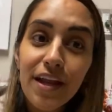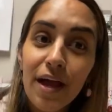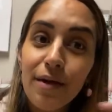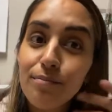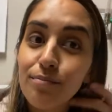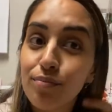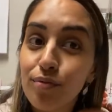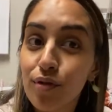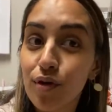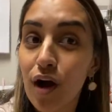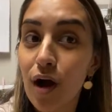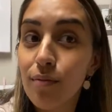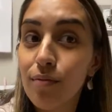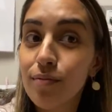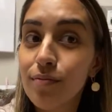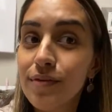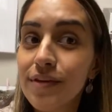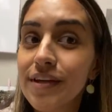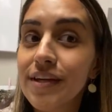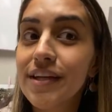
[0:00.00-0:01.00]
I'm
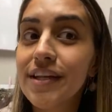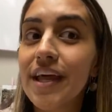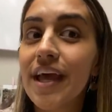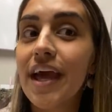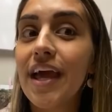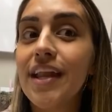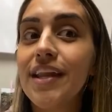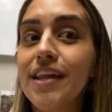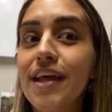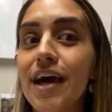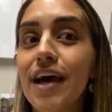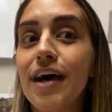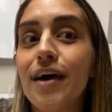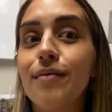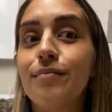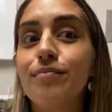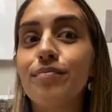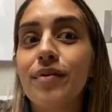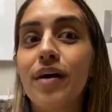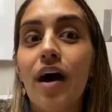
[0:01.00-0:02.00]
probably gonna end
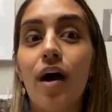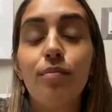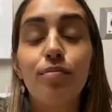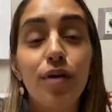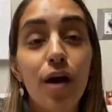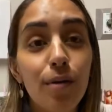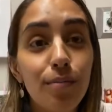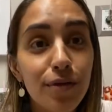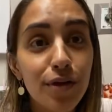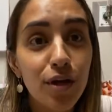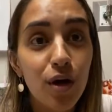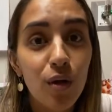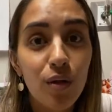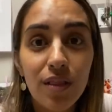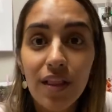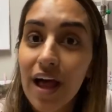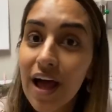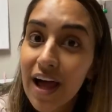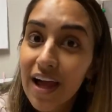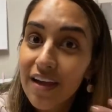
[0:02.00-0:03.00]
up, I'll probably go
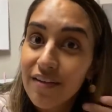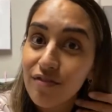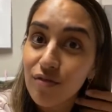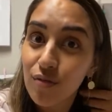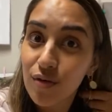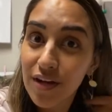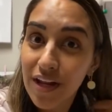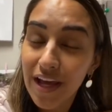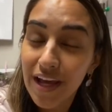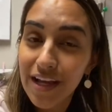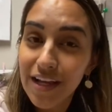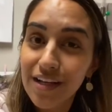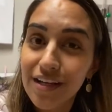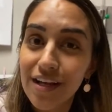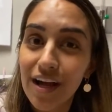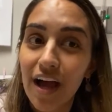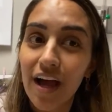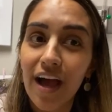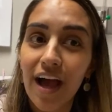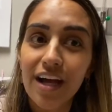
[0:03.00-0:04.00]
live when I,
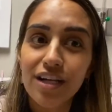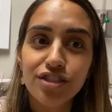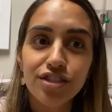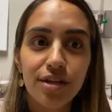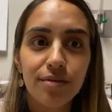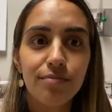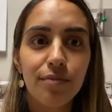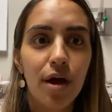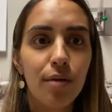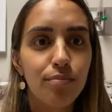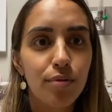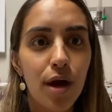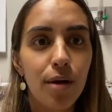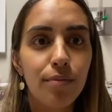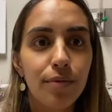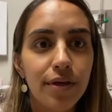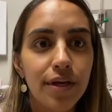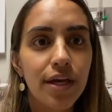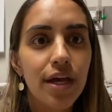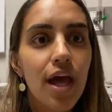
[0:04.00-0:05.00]
actually I'm not
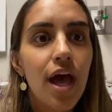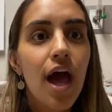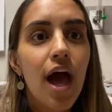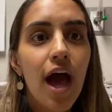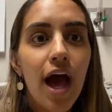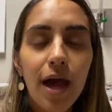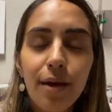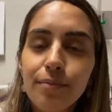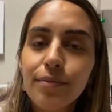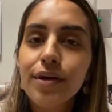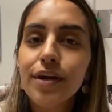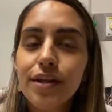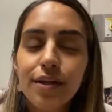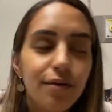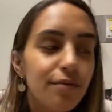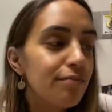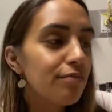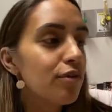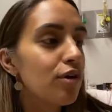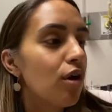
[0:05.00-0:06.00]
probably. I'm
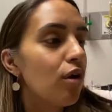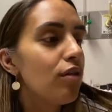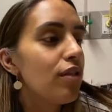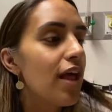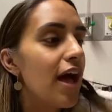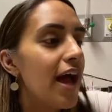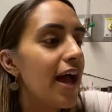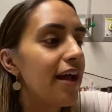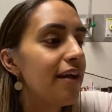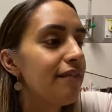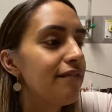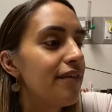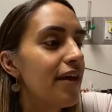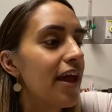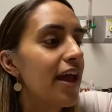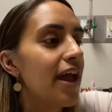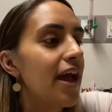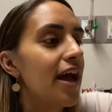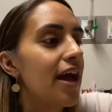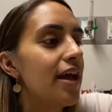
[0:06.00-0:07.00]
gonna go live
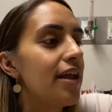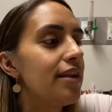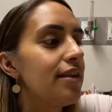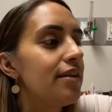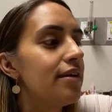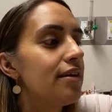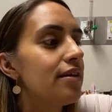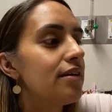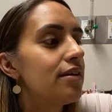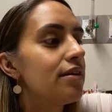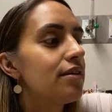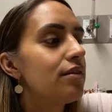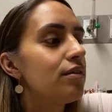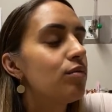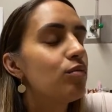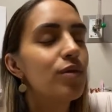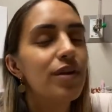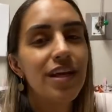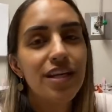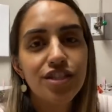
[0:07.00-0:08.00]
and
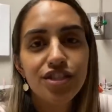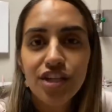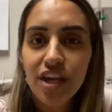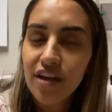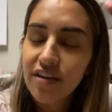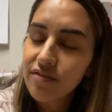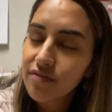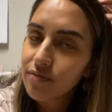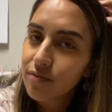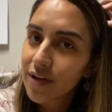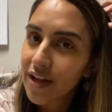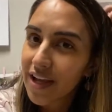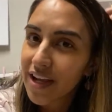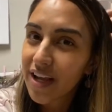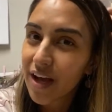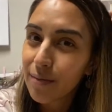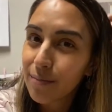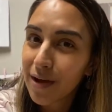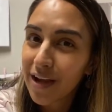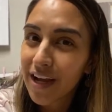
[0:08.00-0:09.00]
when I shave, when I
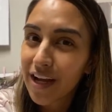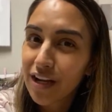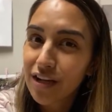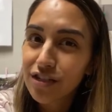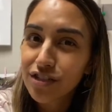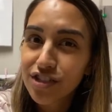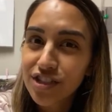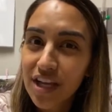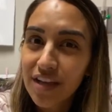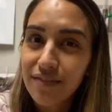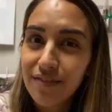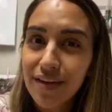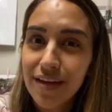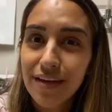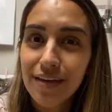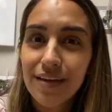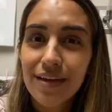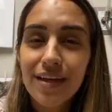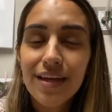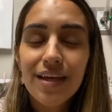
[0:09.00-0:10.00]
cut my hair and shave
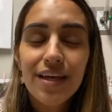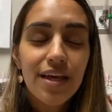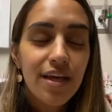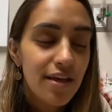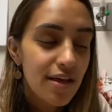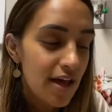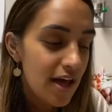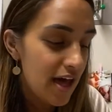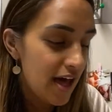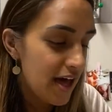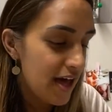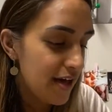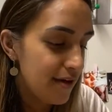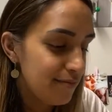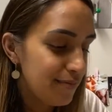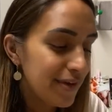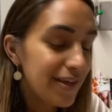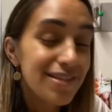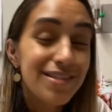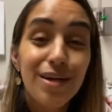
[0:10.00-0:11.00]
it uh,
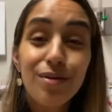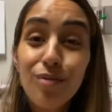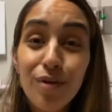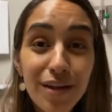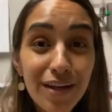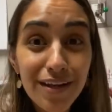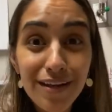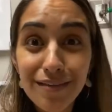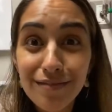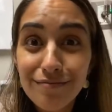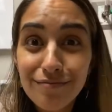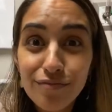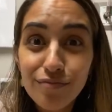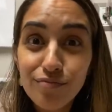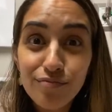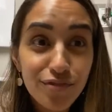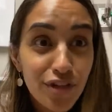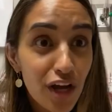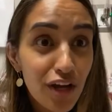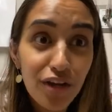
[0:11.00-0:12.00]
because I wanna
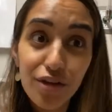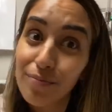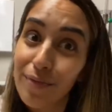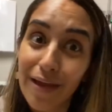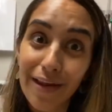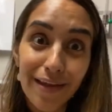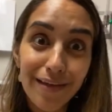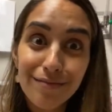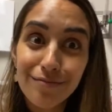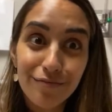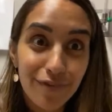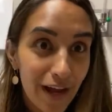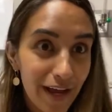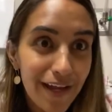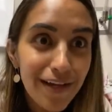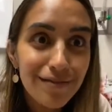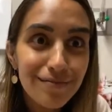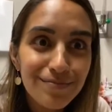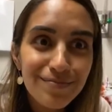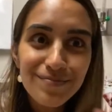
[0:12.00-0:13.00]
document it,
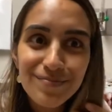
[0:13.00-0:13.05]
right?